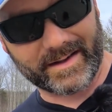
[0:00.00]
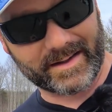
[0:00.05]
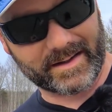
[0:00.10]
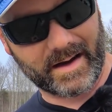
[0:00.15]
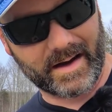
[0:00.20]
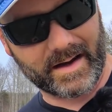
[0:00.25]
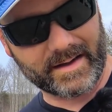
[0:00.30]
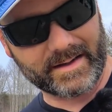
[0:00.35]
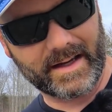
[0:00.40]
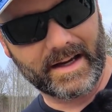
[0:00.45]

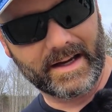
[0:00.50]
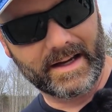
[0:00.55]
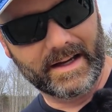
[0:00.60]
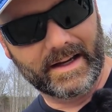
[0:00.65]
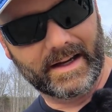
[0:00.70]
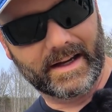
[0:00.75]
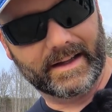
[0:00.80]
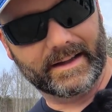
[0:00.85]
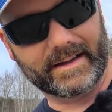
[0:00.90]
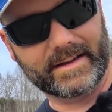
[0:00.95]
sauce,
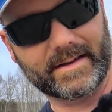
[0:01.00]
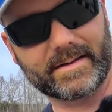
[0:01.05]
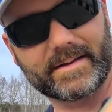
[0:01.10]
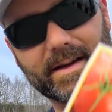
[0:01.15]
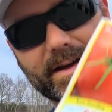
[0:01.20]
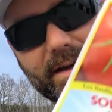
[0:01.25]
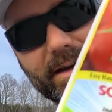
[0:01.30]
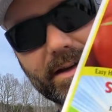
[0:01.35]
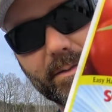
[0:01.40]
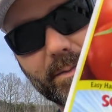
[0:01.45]
and this is
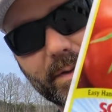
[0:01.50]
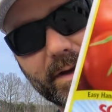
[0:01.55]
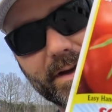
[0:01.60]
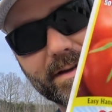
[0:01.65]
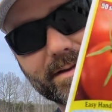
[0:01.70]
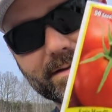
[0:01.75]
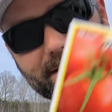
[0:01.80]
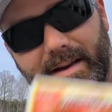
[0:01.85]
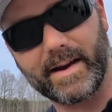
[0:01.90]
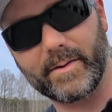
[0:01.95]
the
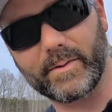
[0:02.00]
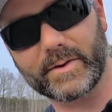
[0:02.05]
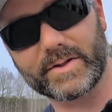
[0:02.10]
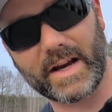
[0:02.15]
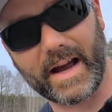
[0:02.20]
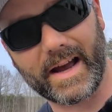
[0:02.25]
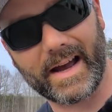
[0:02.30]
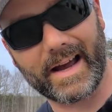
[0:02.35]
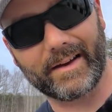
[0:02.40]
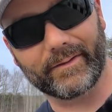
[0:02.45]
Independence Day, which
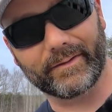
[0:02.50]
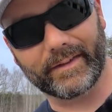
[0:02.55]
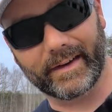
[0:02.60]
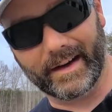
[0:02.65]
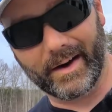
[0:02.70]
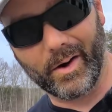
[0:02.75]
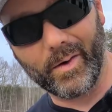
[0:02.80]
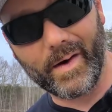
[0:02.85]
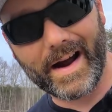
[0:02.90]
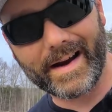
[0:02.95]
I have
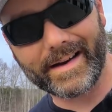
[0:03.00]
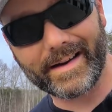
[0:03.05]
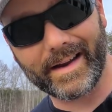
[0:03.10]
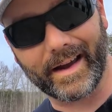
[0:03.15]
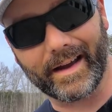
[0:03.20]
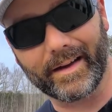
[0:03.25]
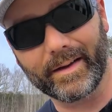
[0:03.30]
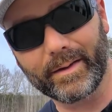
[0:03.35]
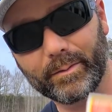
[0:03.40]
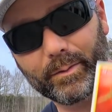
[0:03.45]
no
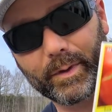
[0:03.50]
idea,